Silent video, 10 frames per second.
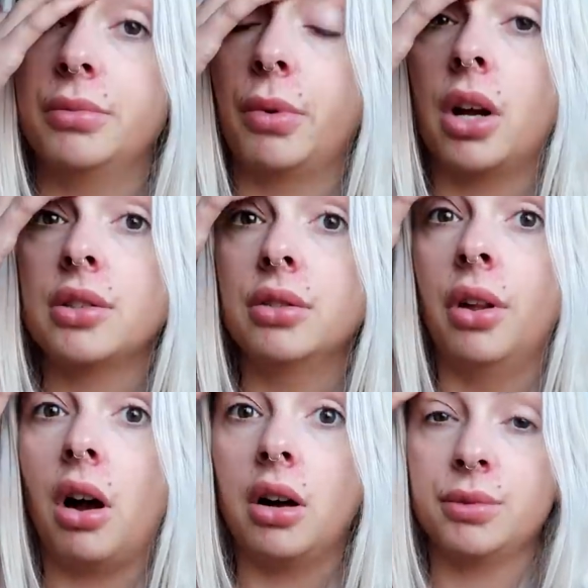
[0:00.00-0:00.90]
was brought to the
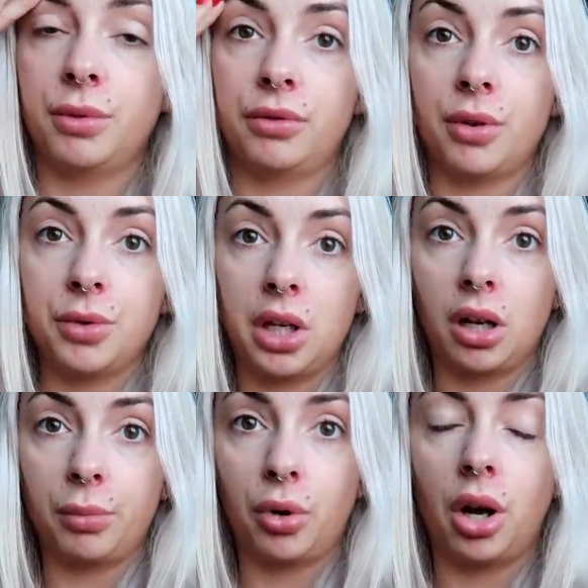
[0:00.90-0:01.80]
hospital from the
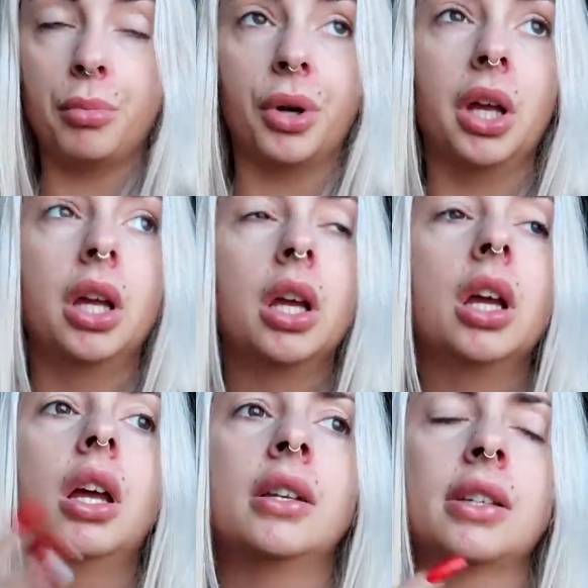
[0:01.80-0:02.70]
airport but
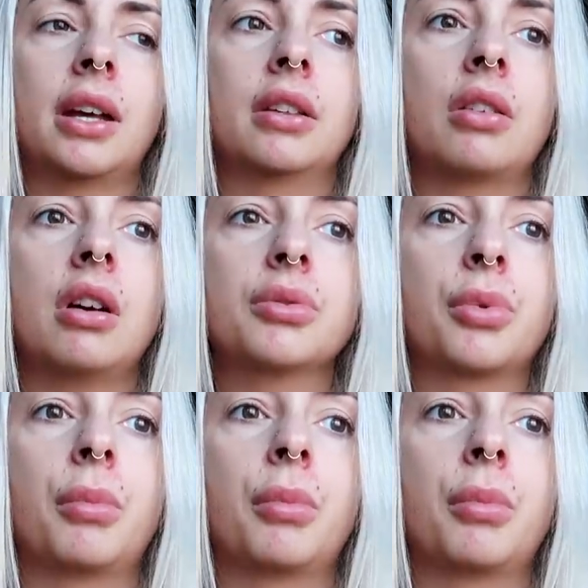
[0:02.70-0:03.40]
and died in the hospital.